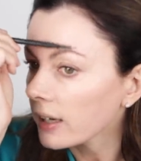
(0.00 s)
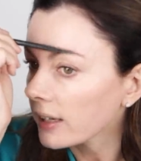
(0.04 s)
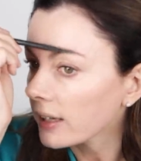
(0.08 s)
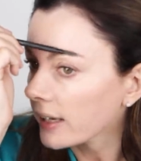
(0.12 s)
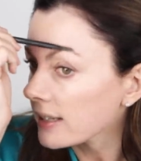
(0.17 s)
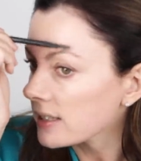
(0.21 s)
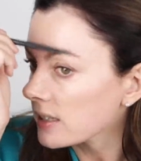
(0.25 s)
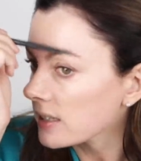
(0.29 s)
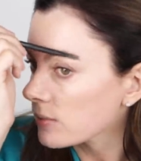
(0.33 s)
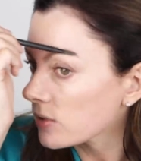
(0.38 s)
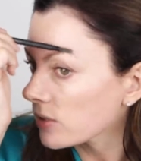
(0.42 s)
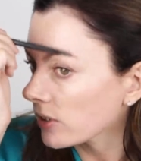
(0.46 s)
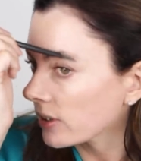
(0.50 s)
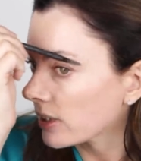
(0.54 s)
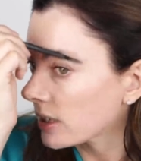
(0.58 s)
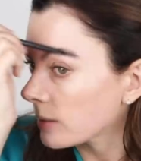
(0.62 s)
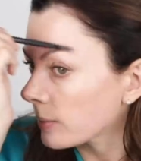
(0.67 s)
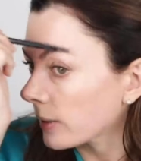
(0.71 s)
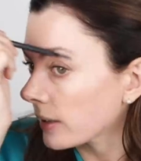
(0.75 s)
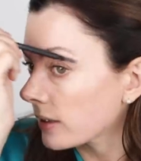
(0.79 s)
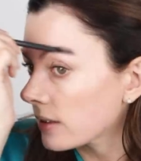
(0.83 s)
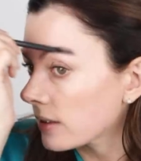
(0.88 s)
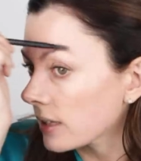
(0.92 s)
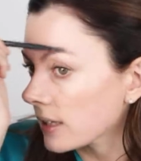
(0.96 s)
guess I'm
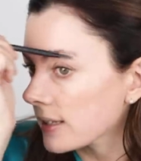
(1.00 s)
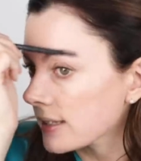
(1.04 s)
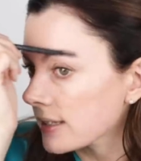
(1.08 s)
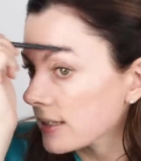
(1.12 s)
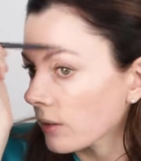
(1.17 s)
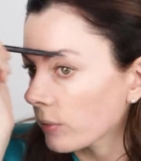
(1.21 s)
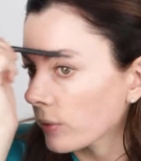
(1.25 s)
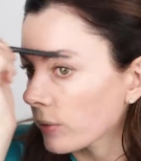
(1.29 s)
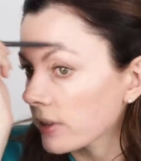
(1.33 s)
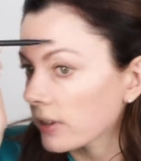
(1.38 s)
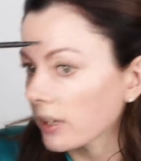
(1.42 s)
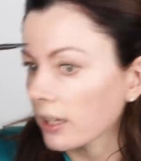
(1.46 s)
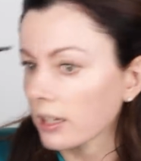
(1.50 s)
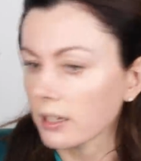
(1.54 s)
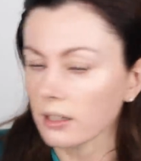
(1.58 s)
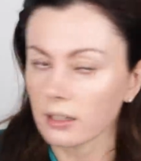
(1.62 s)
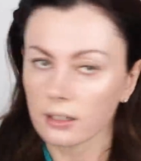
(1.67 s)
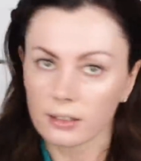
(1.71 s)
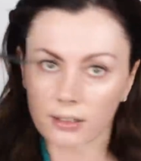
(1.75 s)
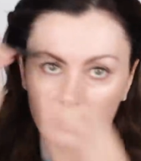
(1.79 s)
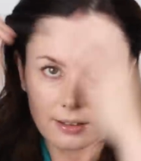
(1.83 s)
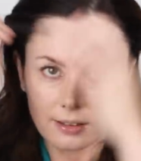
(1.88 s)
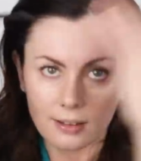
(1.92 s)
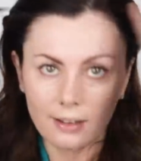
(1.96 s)
talking about things
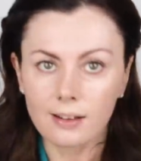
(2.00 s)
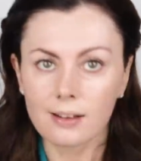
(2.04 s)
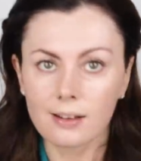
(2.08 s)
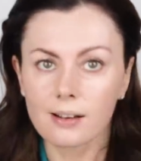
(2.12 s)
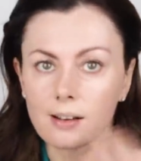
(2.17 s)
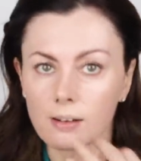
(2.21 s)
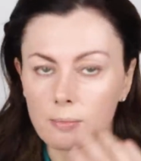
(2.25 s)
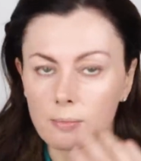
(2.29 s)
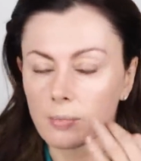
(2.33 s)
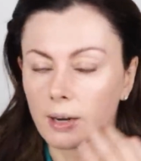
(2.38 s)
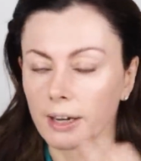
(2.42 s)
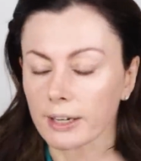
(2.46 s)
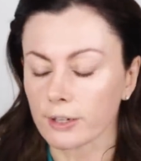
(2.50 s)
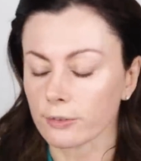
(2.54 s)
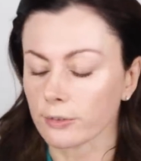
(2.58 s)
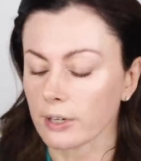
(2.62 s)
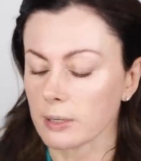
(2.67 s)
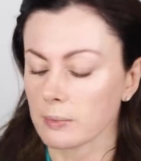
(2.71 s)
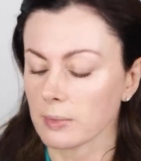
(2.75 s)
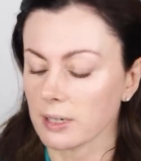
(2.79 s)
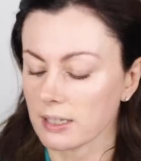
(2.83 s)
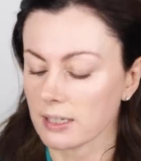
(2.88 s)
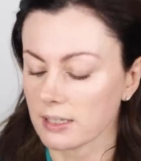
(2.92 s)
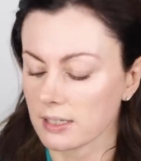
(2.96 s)
within my
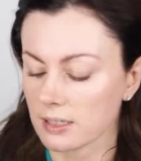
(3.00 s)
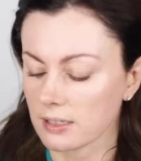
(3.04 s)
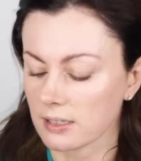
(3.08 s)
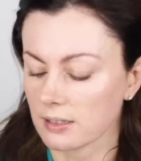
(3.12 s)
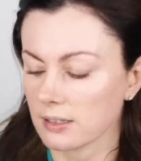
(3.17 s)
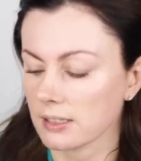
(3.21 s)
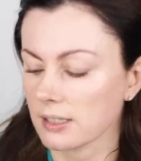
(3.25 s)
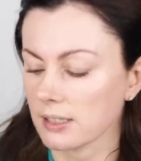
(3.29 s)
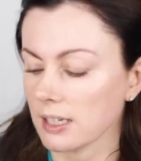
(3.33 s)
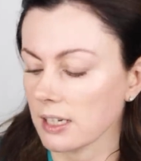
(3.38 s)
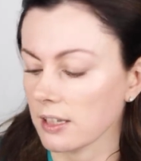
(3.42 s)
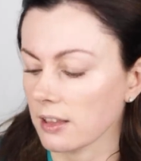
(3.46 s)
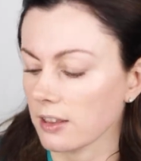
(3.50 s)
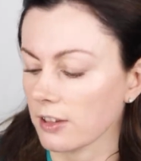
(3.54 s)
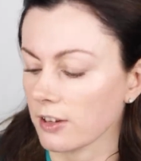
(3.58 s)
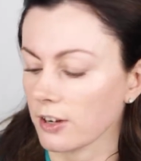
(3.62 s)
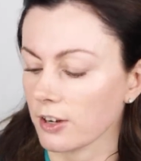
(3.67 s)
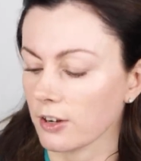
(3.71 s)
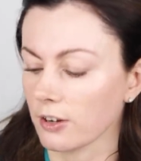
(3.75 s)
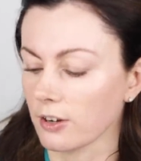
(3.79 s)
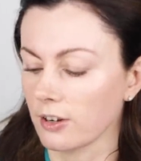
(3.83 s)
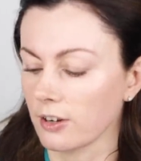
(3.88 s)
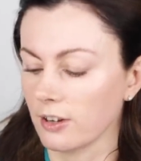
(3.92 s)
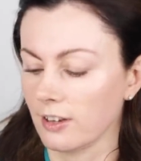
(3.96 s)
remit. Teeth
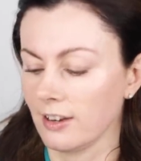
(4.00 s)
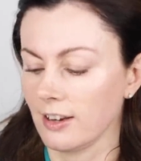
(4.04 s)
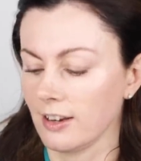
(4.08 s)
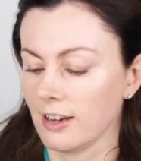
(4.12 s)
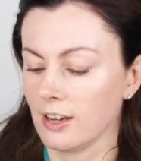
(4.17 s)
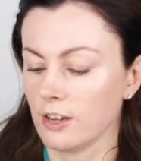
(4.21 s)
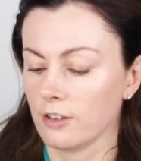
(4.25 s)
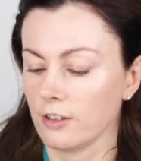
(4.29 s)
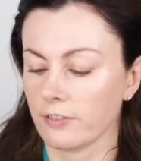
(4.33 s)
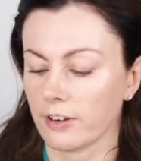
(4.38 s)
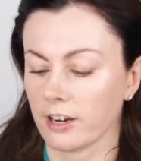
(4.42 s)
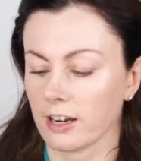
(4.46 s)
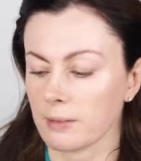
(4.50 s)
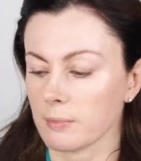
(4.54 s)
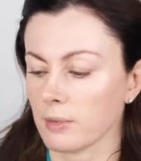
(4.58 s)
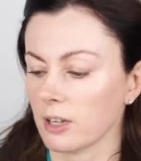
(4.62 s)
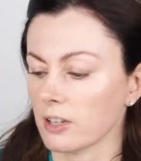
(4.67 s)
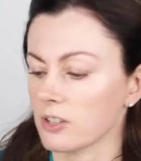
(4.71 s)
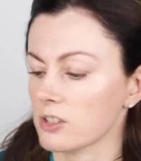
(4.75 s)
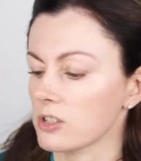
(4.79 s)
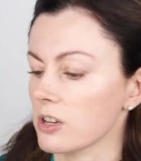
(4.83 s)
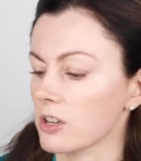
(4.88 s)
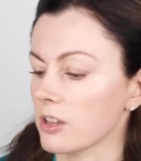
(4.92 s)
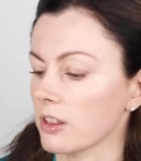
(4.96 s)
are very
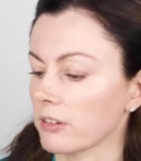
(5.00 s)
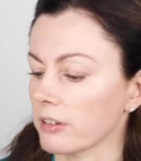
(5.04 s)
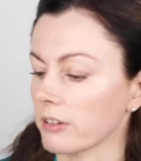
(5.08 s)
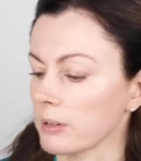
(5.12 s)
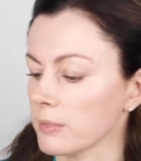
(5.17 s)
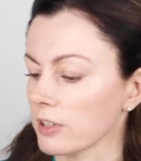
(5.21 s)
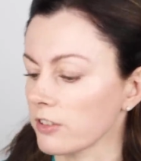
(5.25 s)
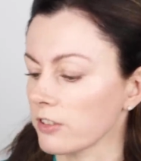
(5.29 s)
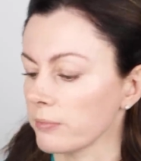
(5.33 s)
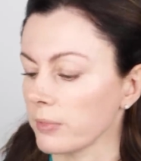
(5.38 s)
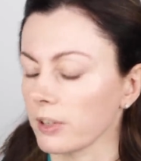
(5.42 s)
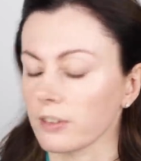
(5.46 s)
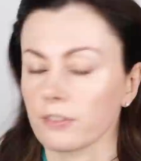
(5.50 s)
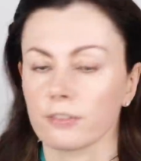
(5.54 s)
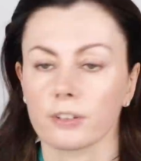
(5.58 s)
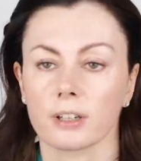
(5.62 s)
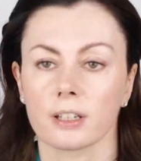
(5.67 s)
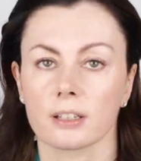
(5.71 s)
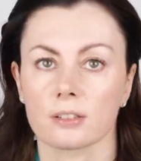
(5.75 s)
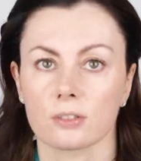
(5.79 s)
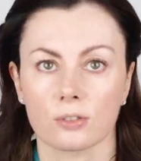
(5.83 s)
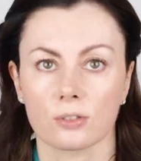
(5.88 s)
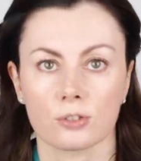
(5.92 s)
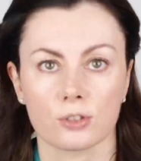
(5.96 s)
much the remit of my
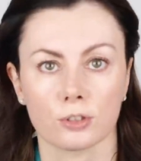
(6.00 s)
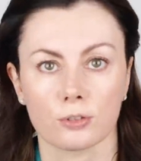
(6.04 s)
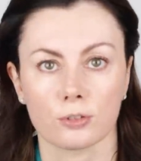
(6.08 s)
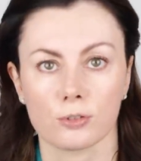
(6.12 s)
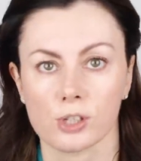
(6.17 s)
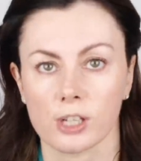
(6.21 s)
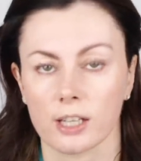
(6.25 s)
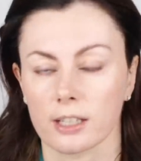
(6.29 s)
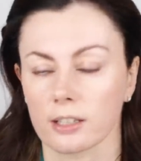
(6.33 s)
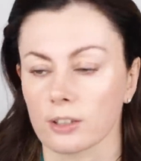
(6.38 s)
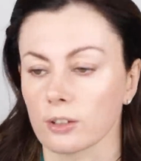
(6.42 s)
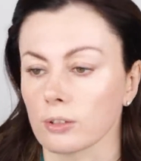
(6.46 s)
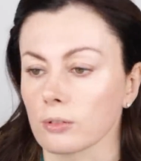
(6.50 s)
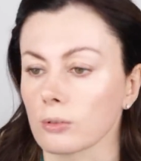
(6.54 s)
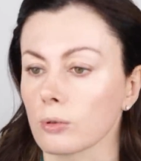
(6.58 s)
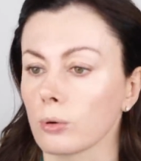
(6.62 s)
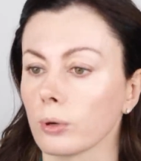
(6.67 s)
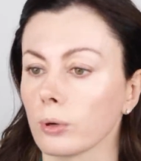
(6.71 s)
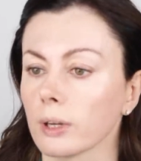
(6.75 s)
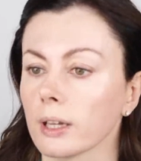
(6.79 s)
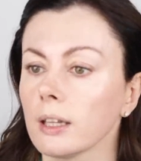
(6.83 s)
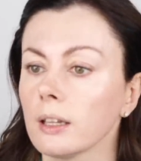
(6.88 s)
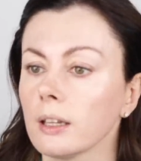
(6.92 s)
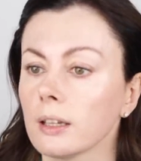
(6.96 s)
friend, Dr. Uchana
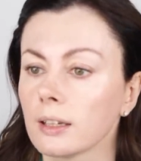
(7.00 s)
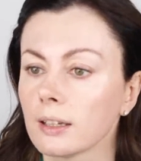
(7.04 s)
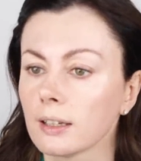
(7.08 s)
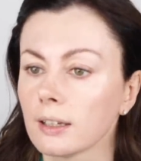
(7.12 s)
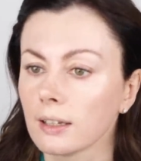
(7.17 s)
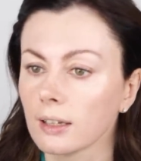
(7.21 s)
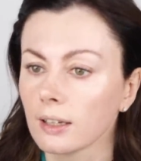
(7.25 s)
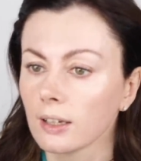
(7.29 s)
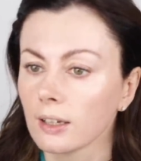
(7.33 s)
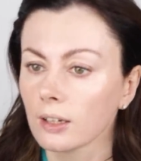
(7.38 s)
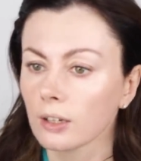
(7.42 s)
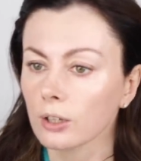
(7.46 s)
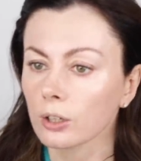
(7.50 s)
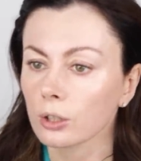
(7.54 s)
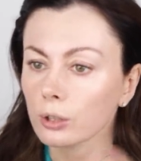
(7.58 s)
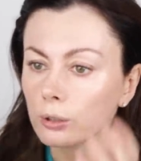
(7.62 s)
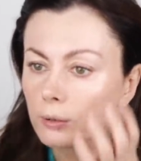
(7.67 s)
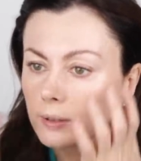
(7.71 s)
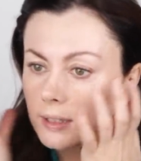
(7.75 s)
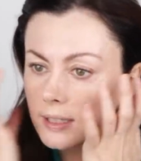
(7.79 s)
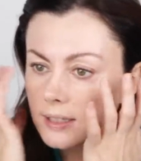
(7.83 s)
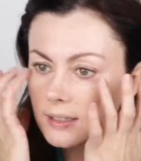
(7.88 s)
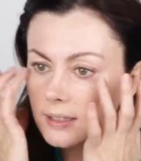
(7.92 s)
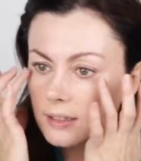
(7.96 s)
Okoye, who
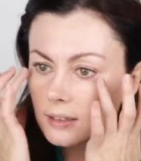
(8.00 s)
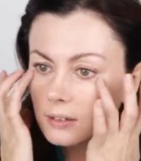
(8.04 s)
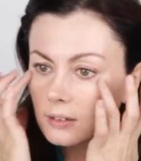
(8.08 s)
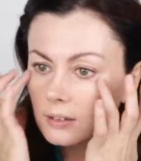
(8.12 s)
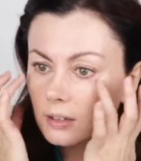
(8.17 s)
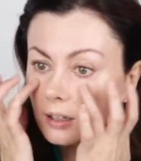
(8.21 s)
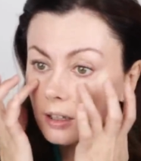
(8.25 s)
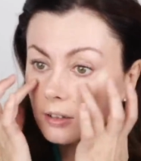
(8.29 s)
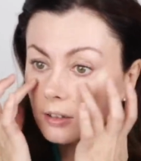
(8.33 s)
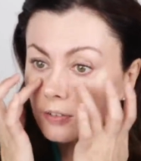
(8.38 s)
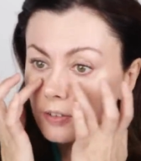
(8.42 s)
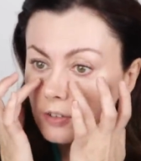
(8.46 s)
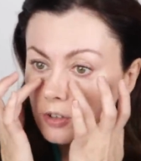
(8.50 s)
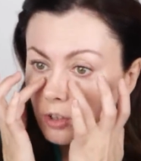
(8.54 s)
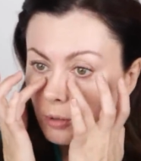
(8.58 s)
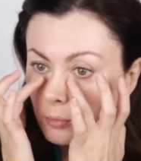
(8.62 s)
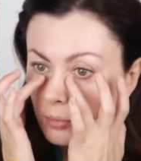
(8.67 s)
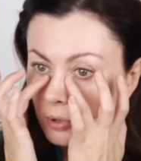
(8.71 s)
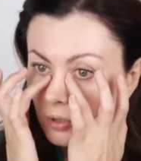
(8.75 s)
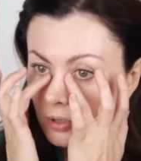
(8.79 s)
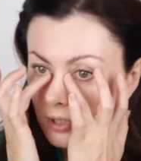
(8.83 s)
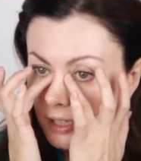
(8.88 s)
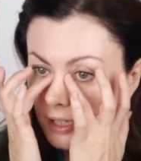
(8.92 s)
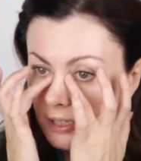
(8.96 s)
is a
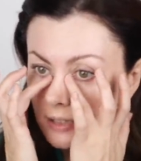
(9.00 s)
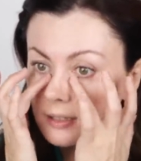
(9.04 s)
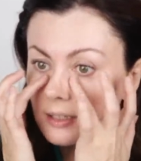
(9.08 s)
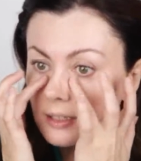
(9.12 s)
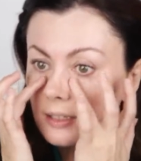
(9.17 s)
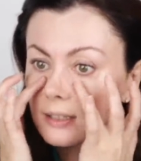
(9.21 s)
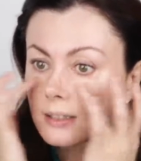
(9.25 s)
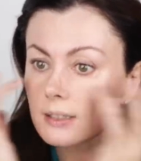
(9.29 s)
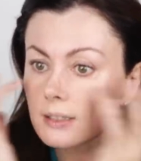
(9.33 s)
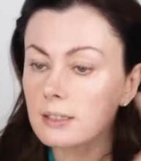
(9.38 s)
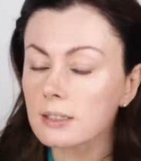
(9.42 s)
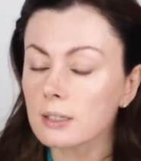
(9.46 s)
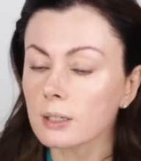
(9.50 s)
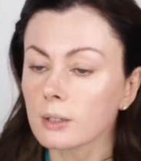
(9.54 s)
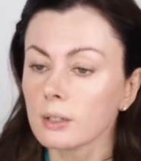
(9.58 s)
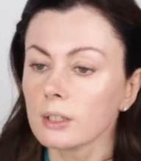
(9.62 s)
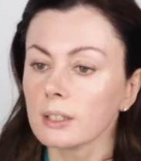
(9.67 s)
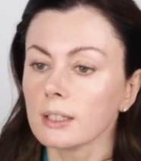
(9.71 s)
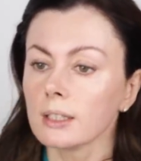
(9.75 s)
phenomenal dentist.